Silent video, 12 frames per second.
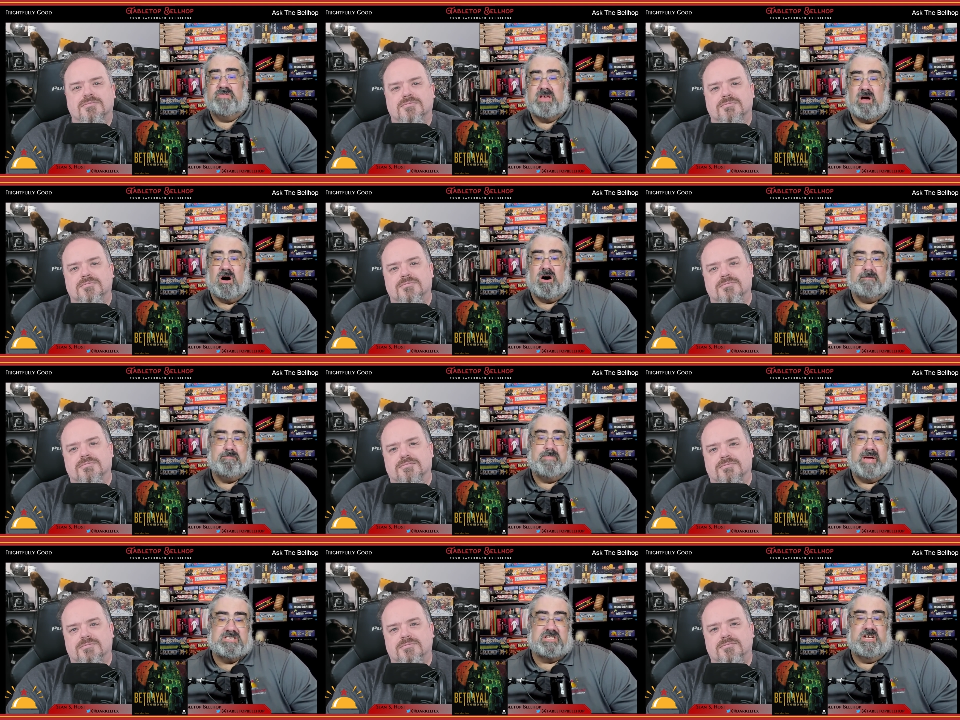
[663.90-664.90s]
Speaker 1: of the haunt
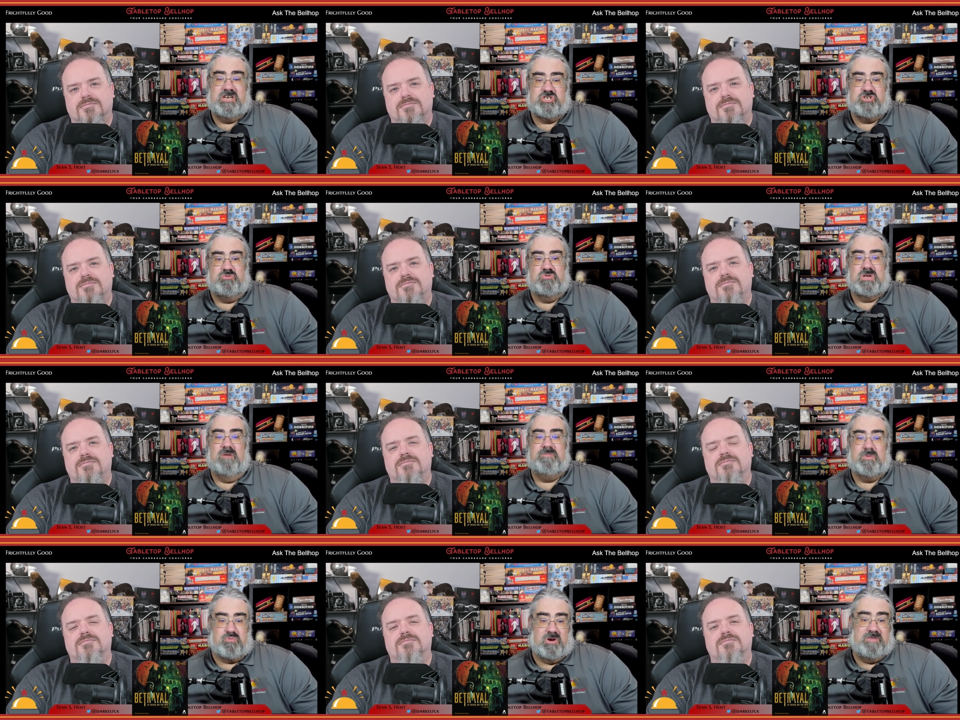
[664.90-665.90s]
based issues of
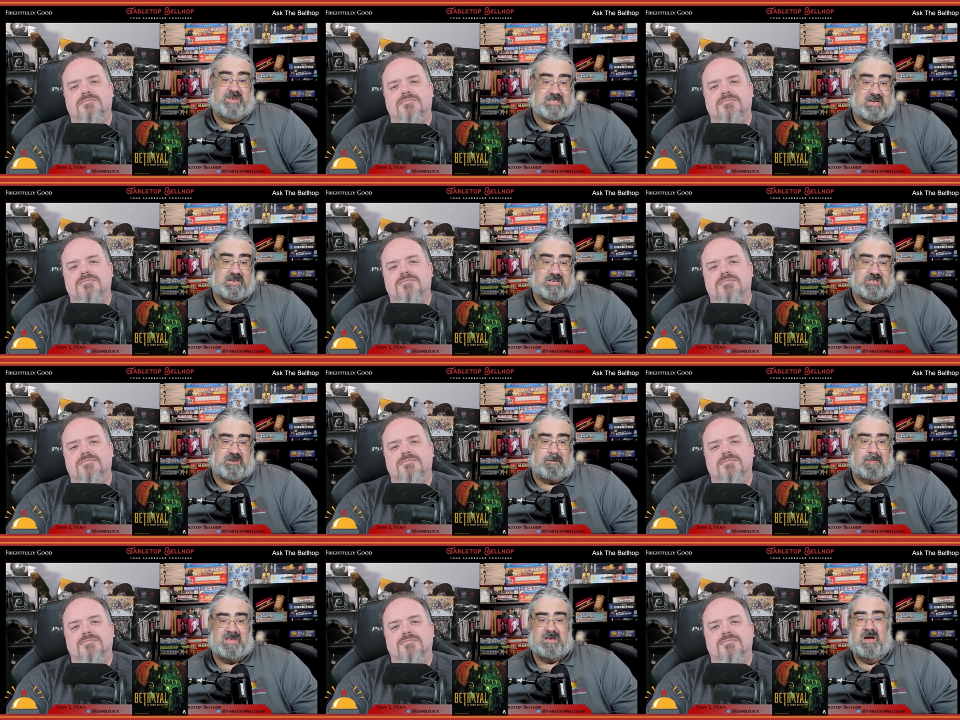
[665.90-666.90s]
the previous
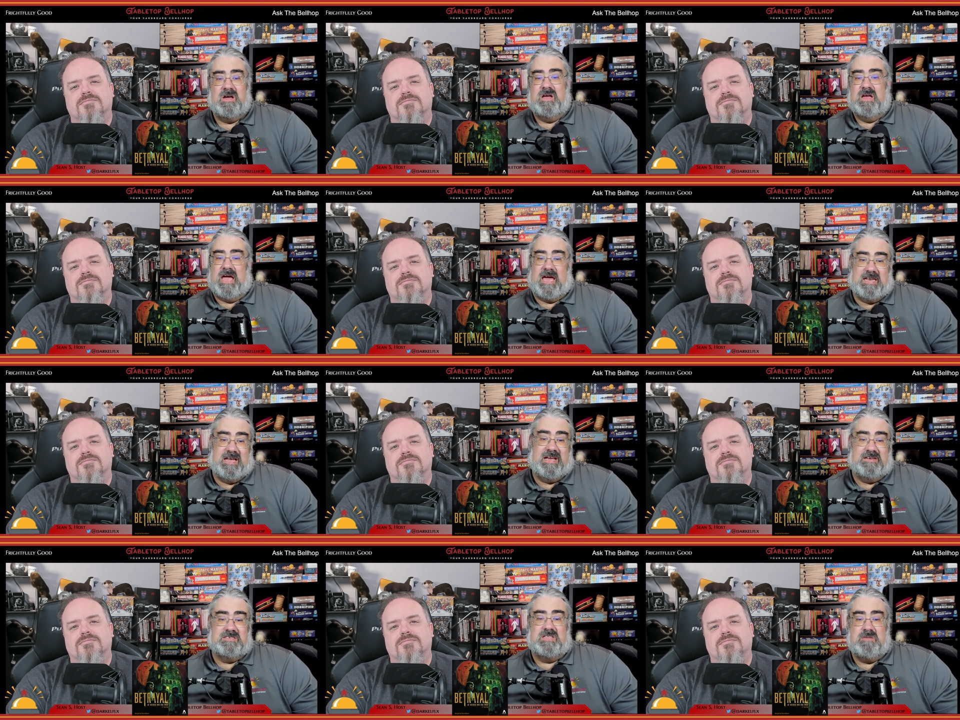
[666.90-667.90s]
editions and
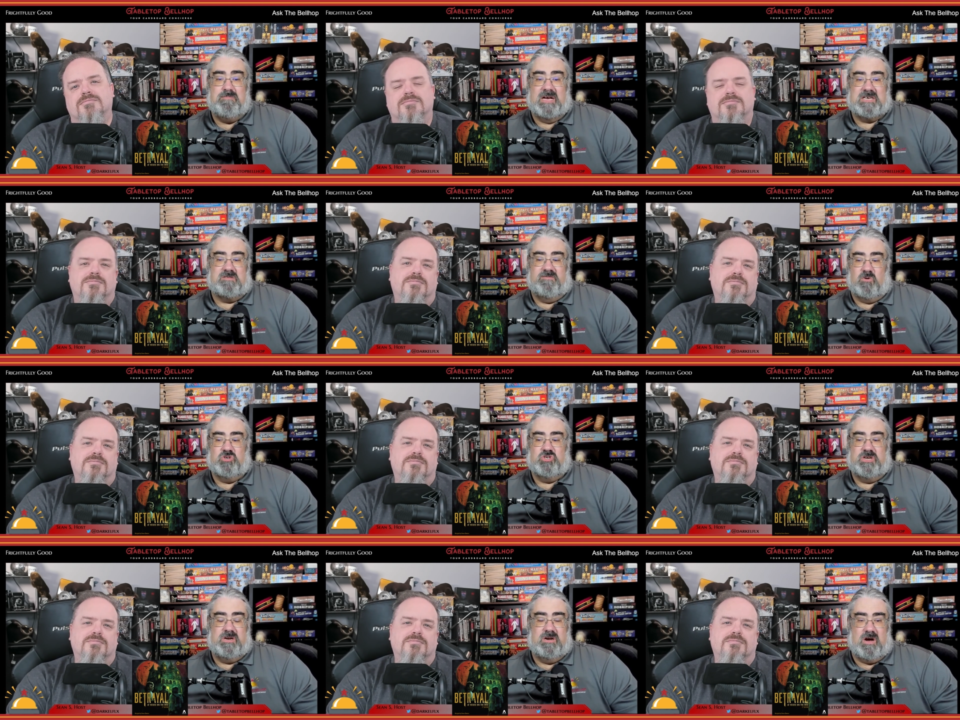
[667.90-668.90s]
is the best
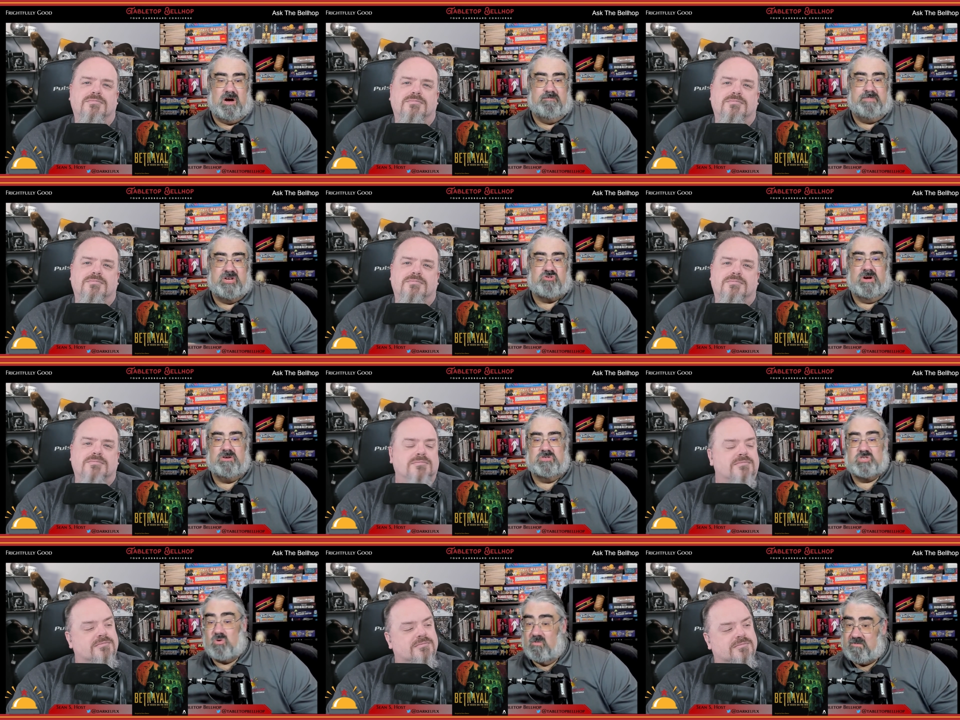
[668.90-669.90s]
version of Betrayal
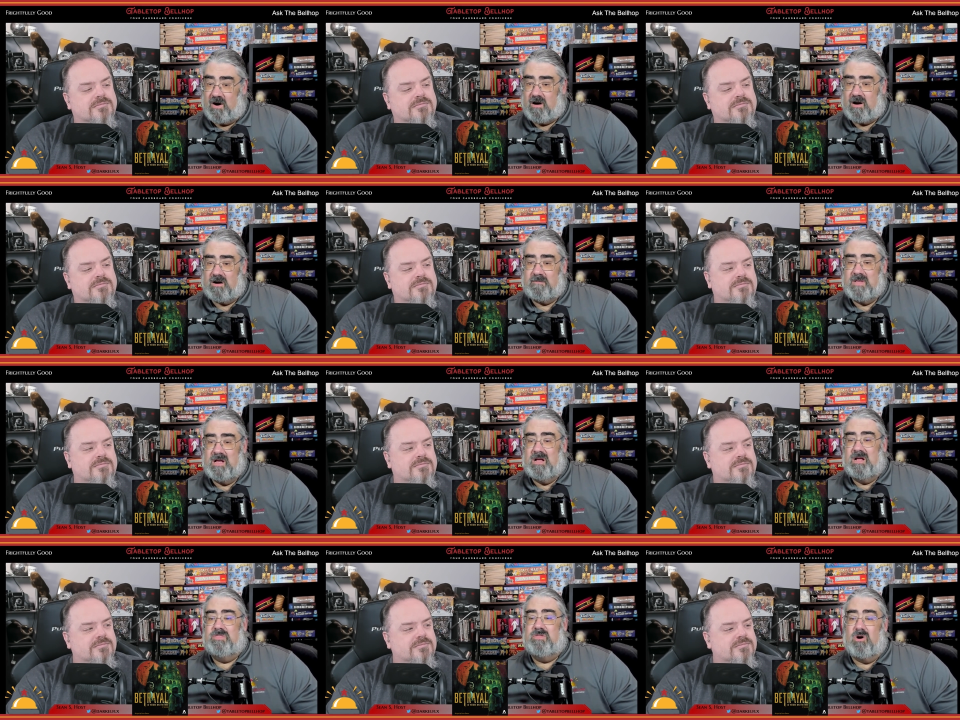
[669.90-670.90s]
so far.
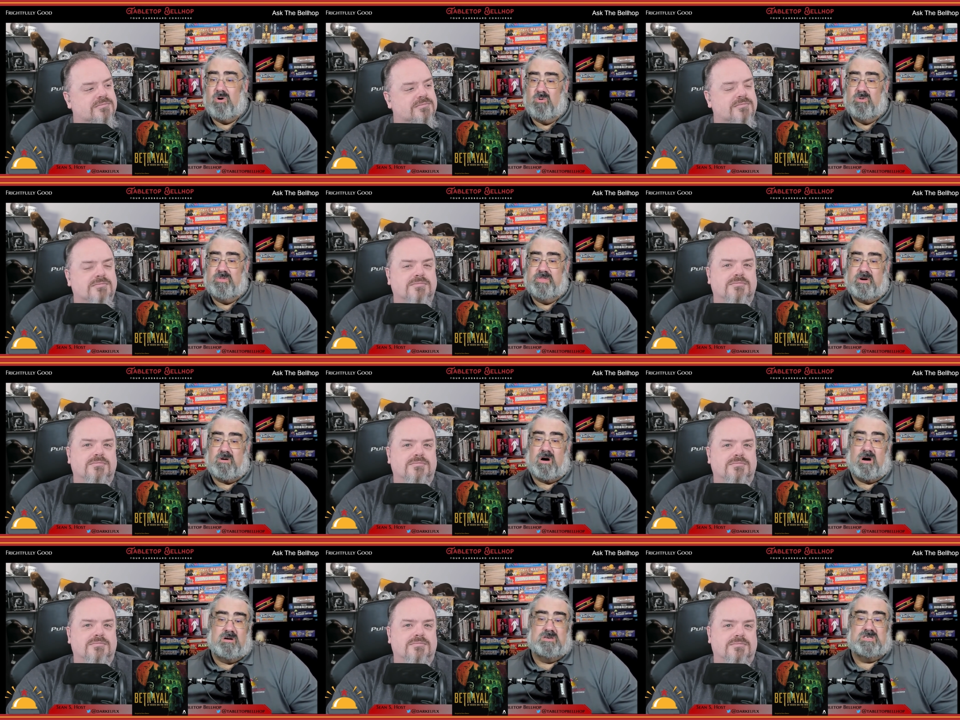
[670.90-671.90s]
Though there
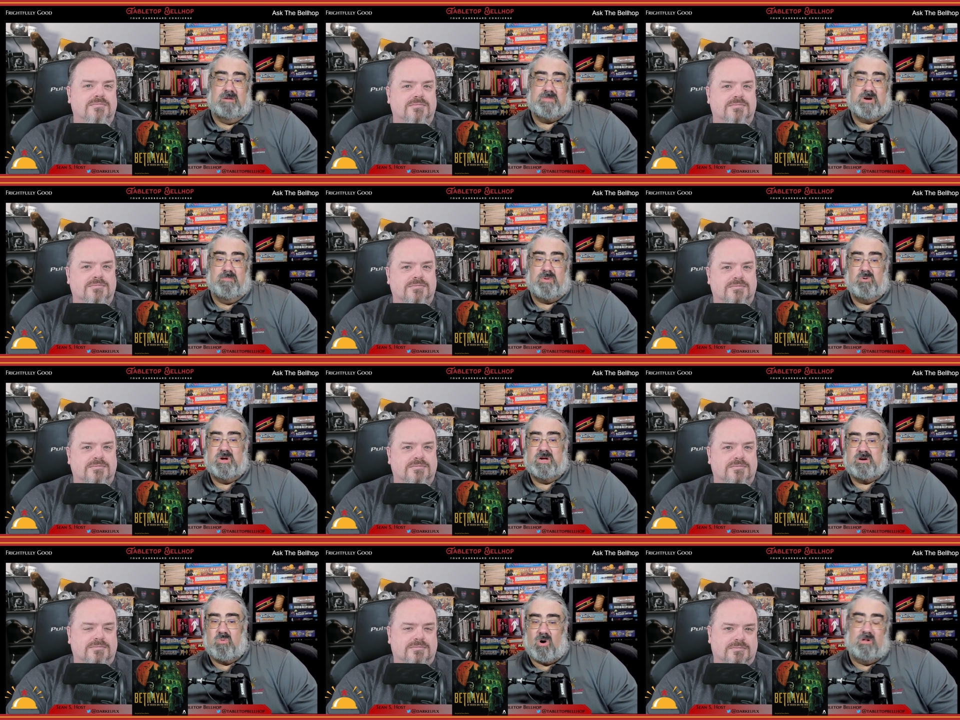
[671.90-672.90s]
are some
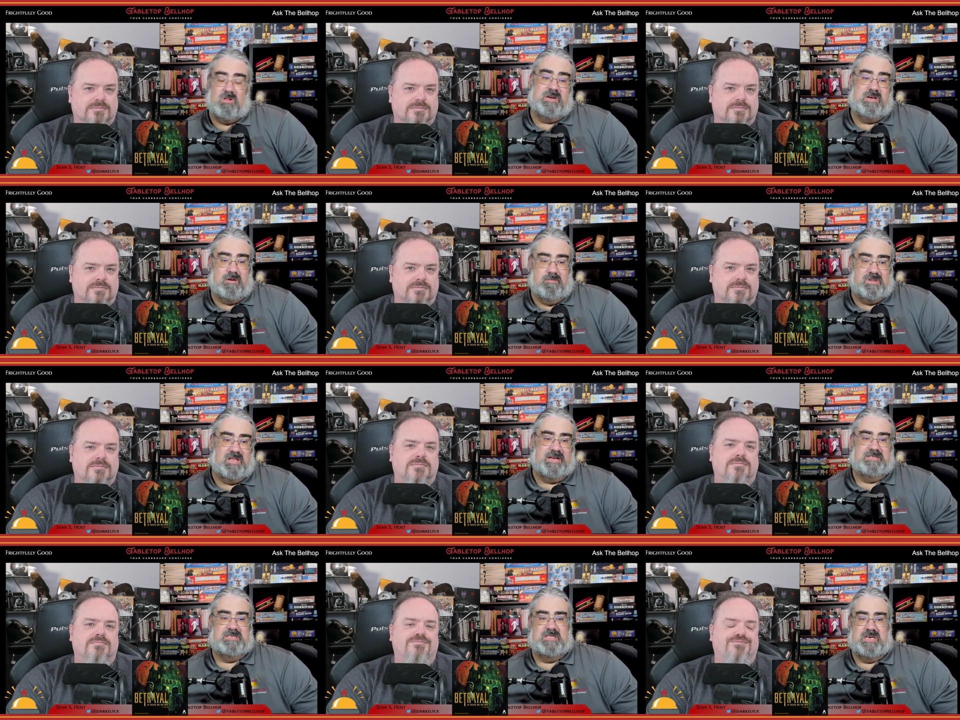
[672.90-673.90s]
component quality
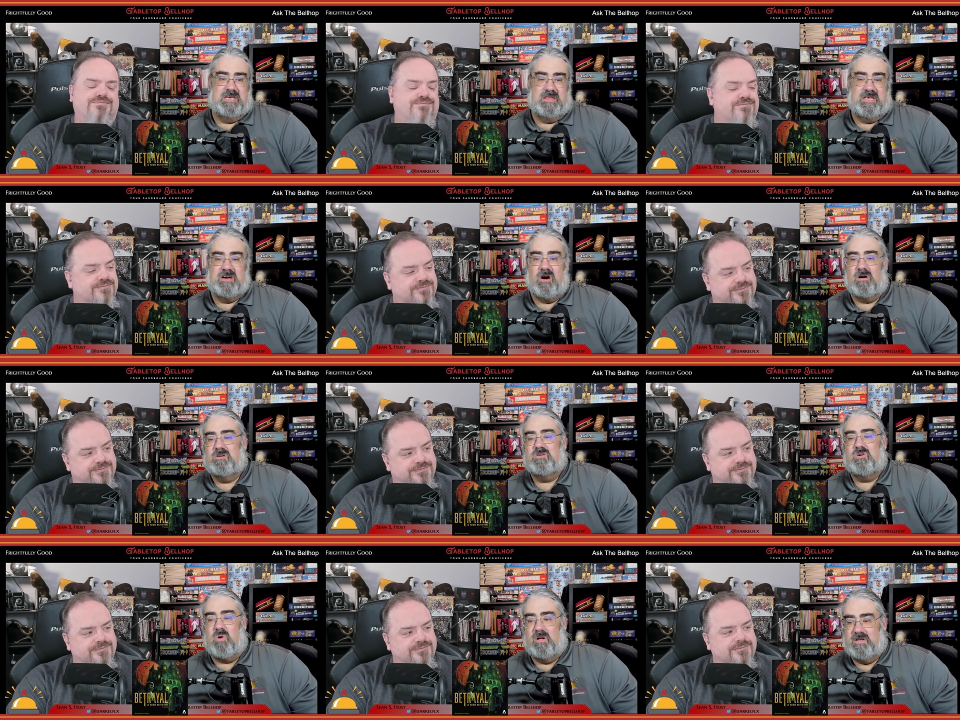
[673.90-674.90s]
complaints, the the card
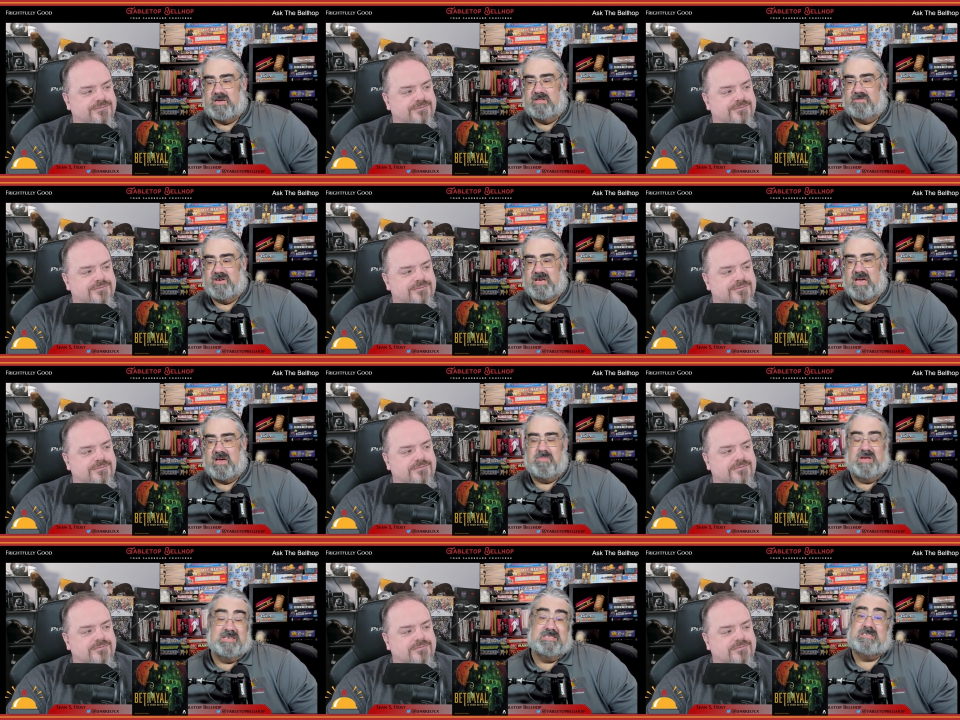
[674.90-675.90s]
quality in the game
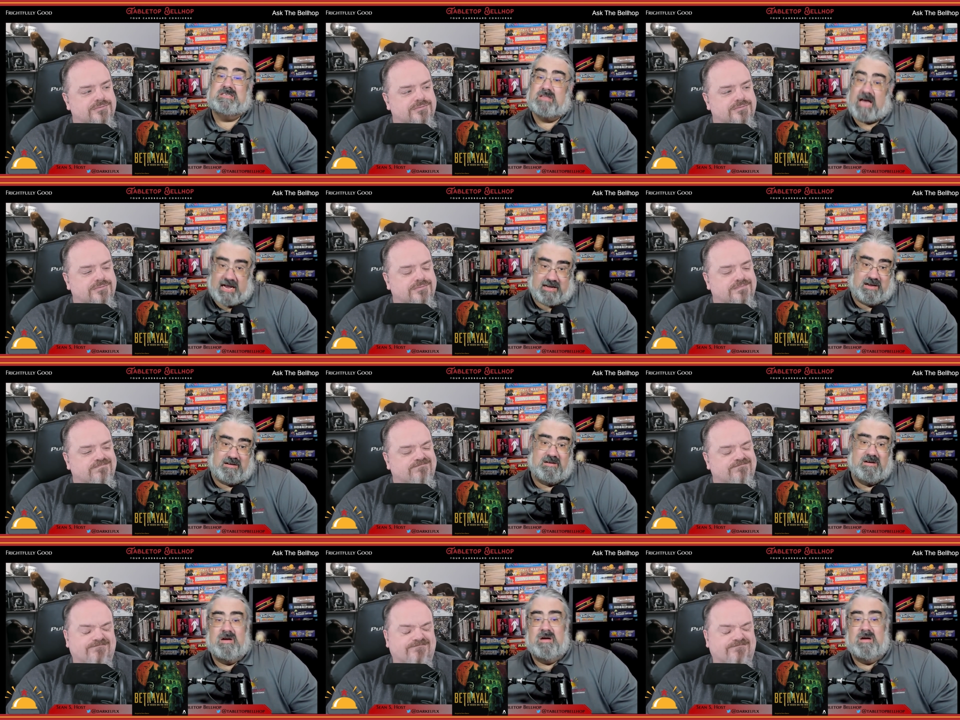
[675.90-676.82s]
is lacking.